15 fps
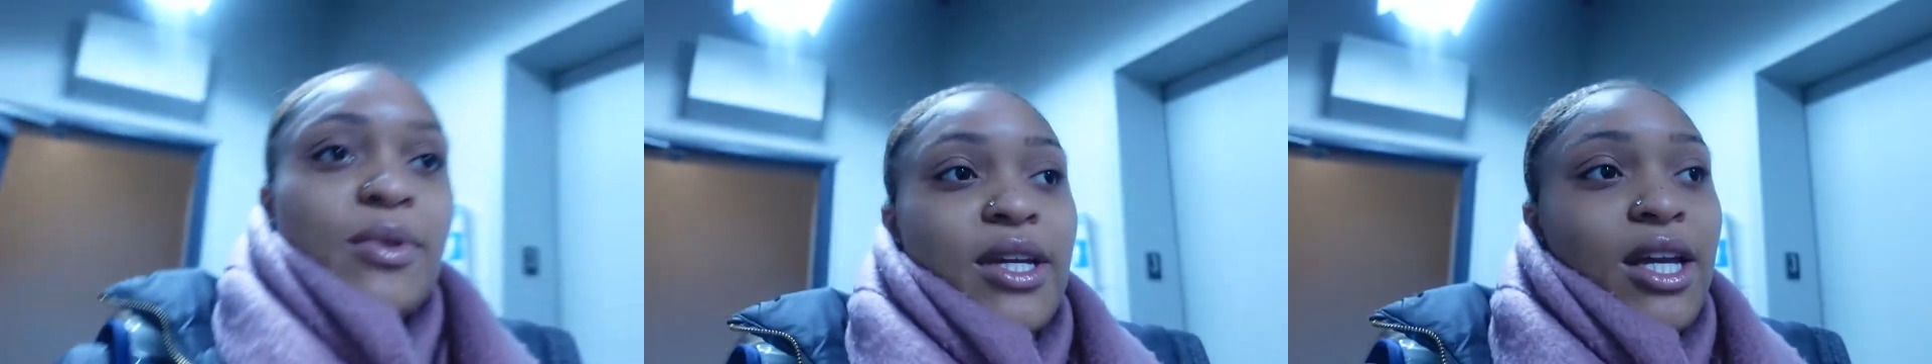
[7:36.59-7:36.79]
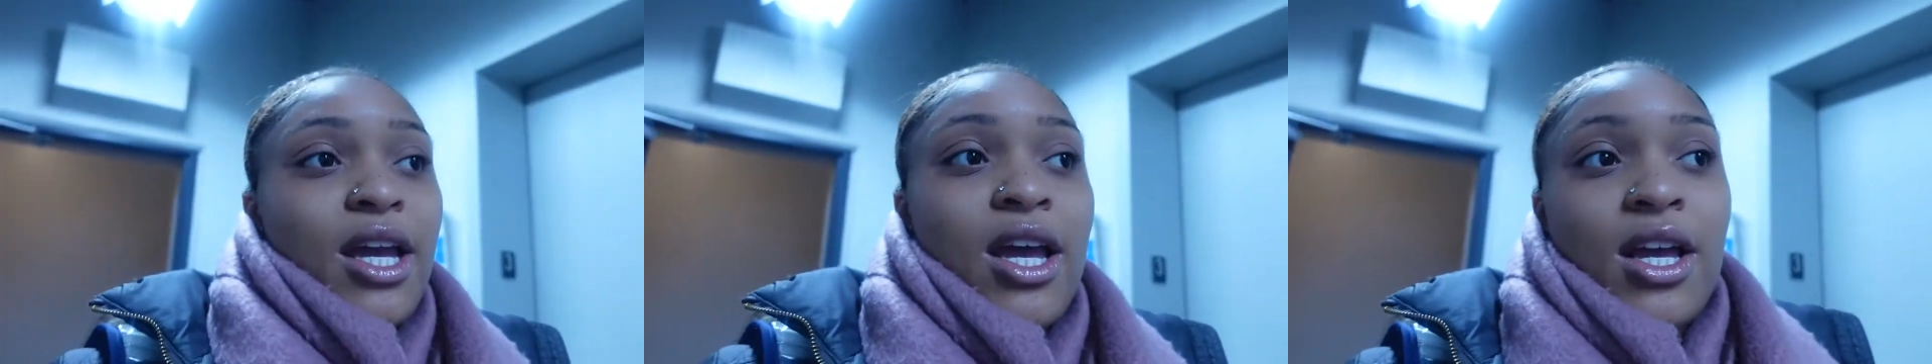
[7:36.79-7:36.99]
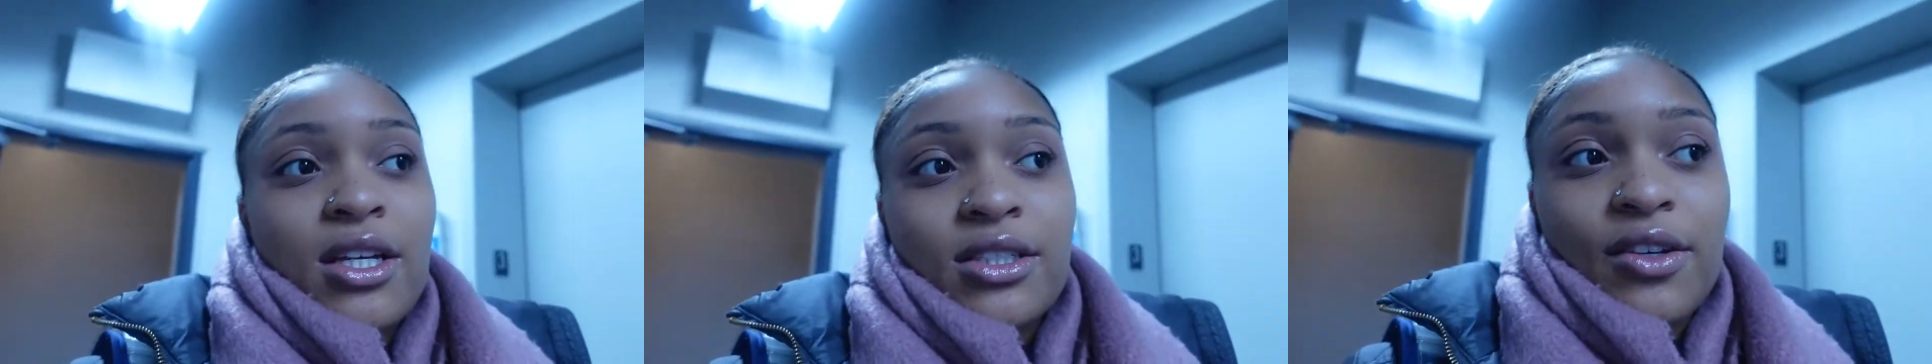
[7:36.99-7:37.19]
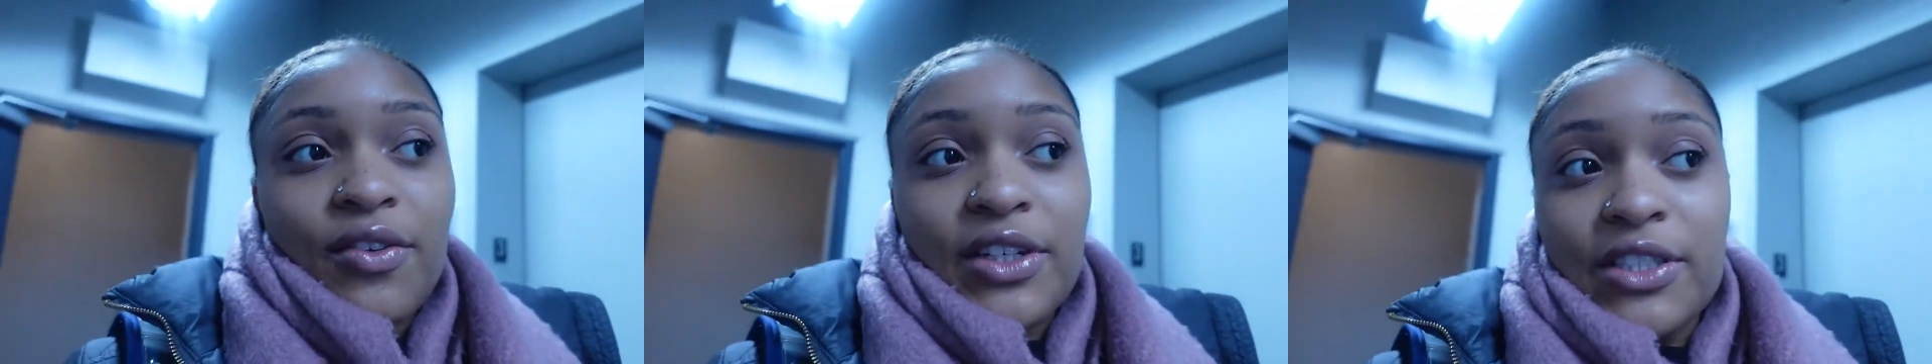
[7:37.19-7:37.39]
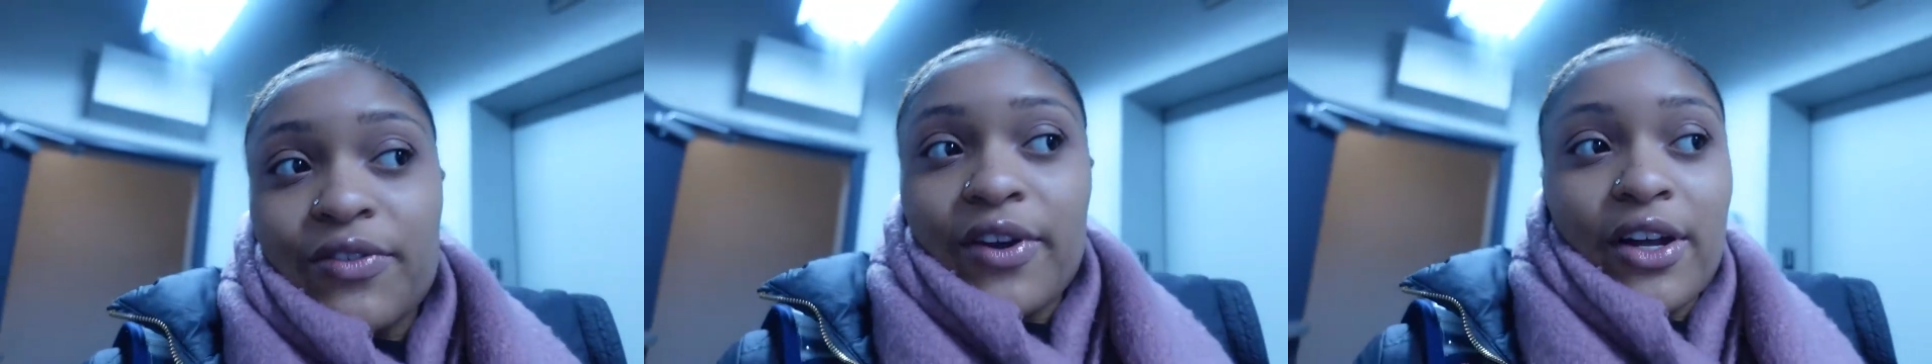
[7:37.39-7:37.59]
week. So
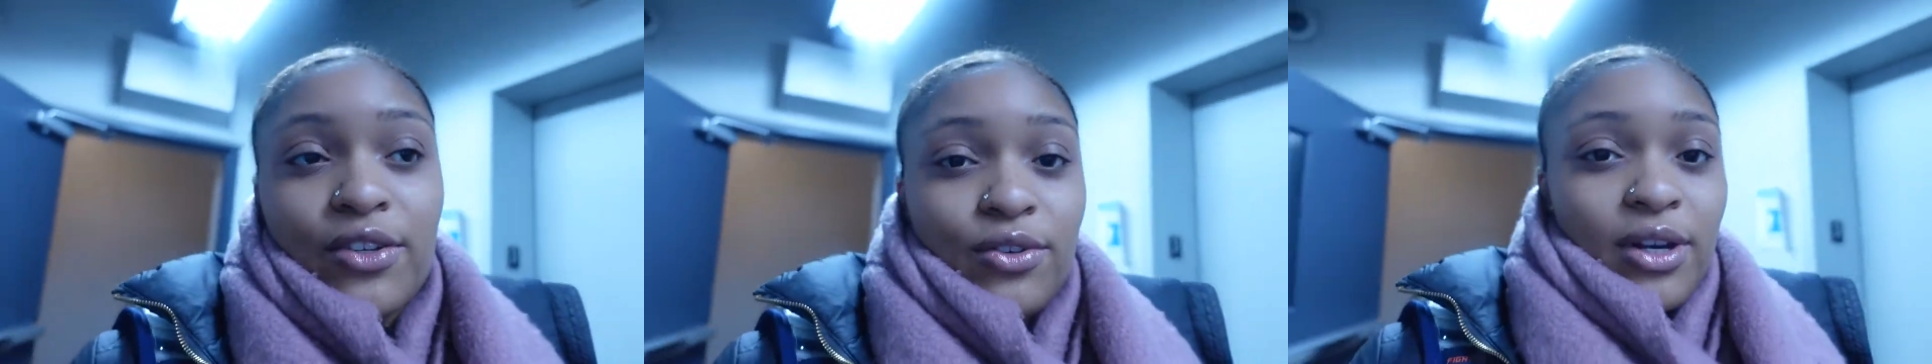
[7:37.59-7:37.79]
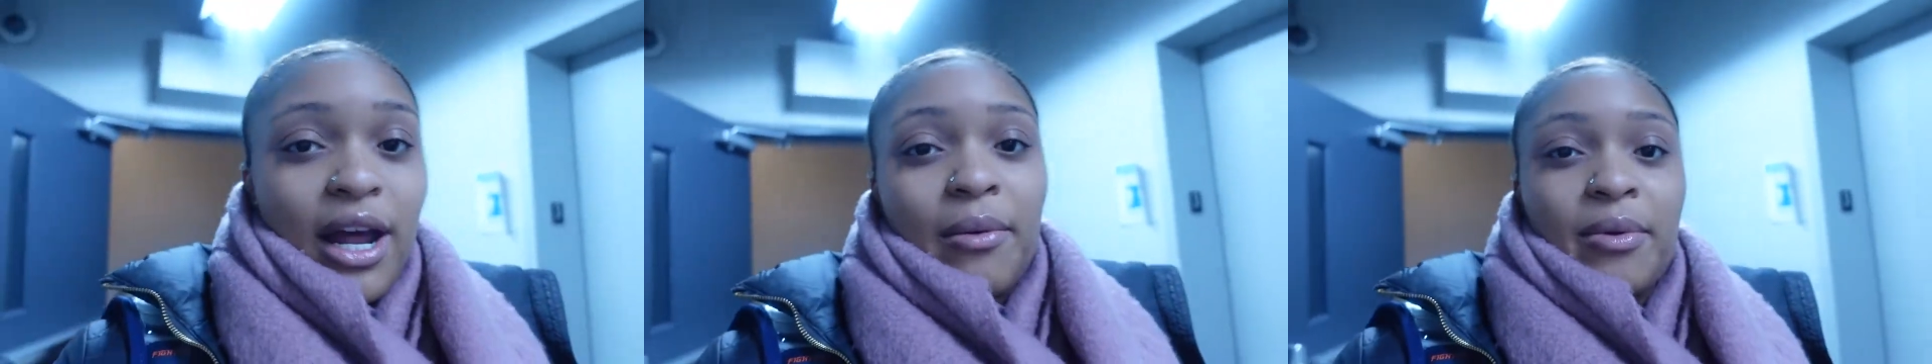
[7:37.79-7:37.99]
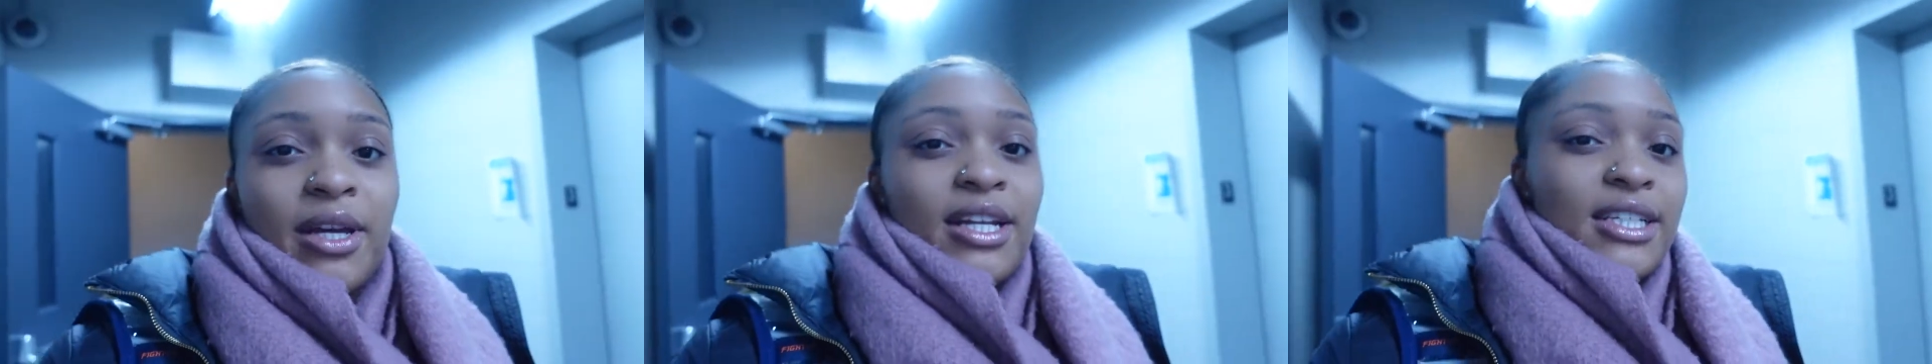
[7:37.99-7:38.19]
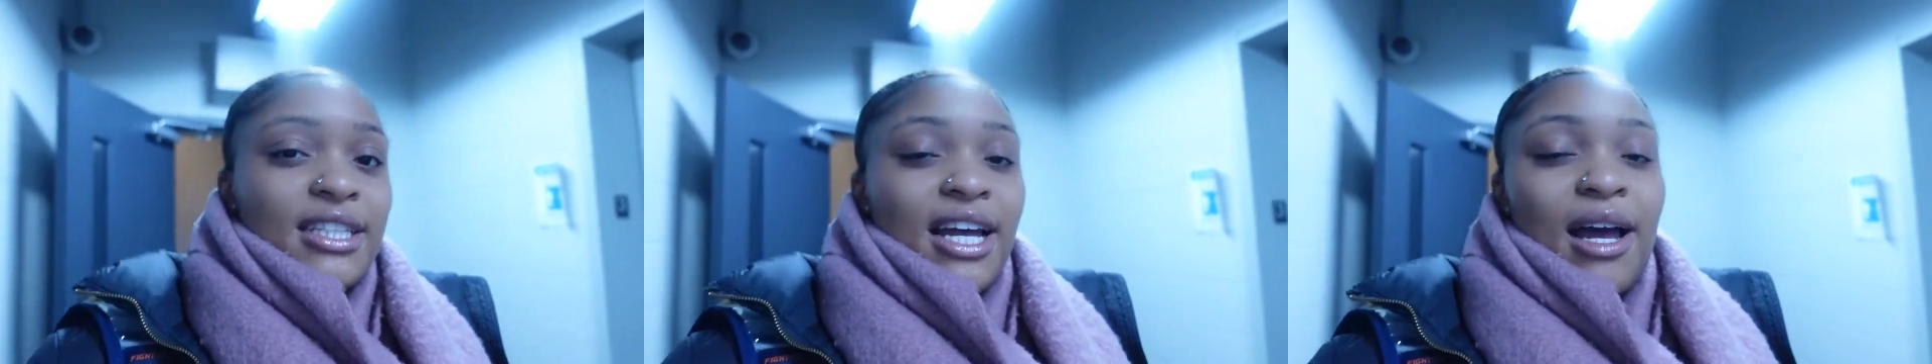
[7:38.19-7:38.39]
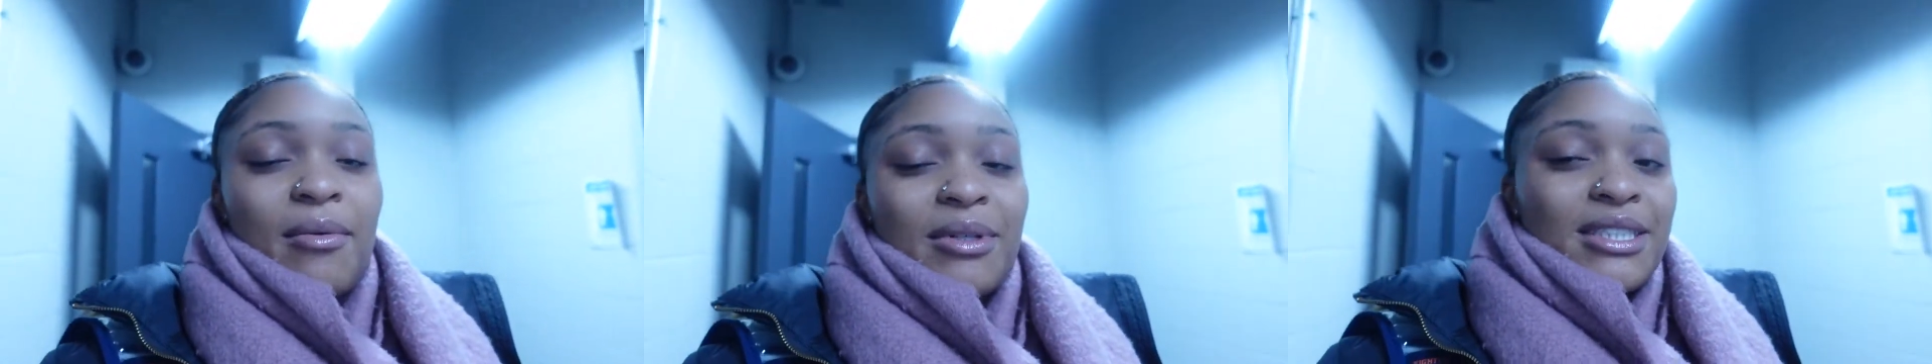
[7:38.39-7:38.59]
first of all, do not be in these
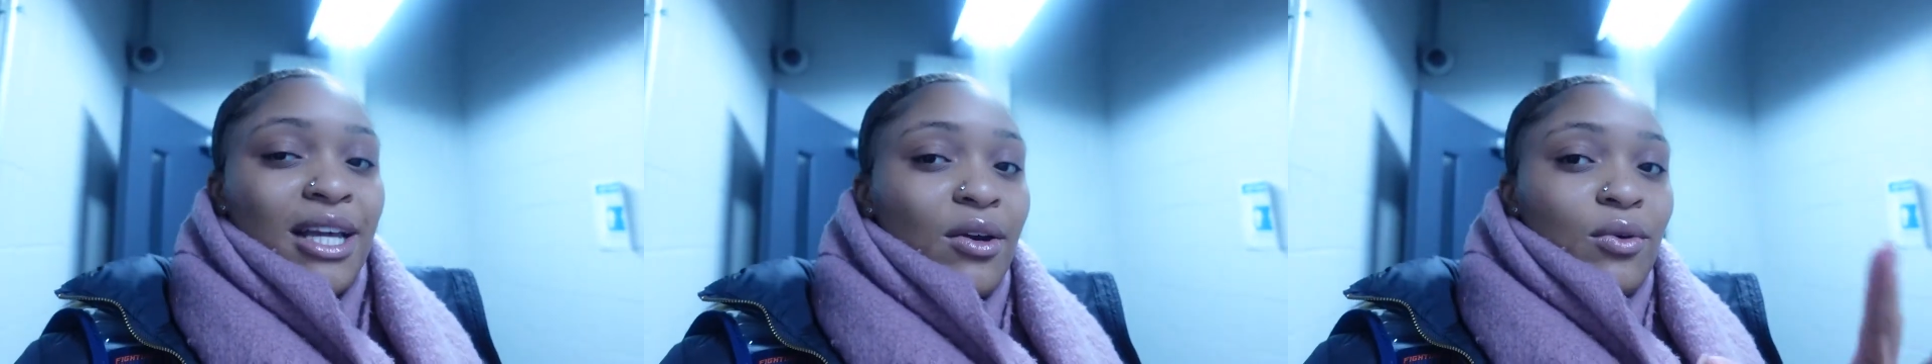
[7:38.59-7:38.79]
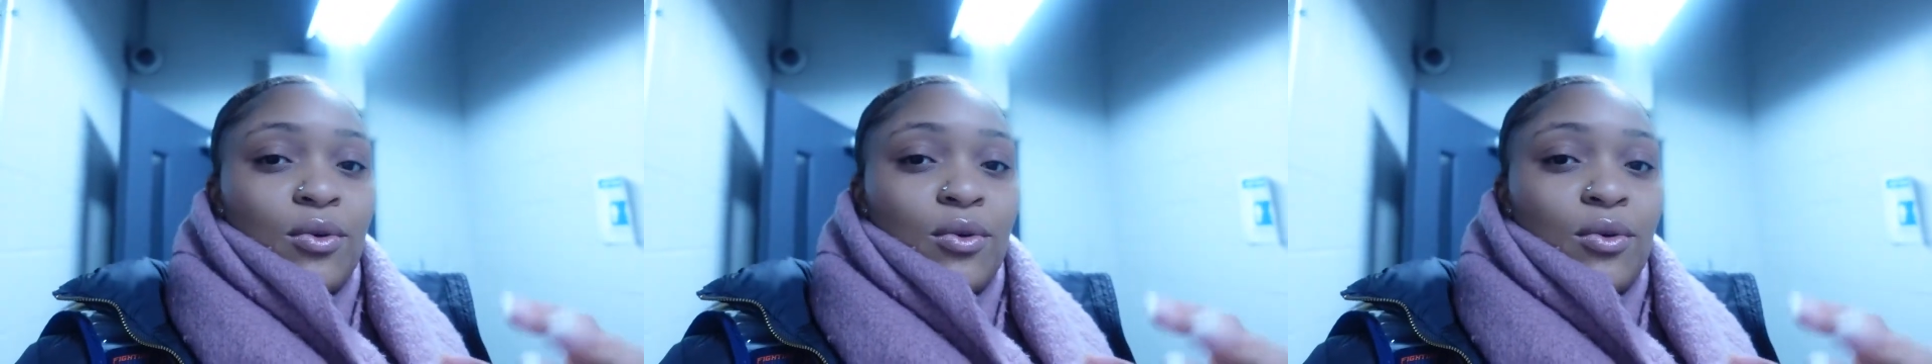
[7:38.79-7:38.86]
comments like,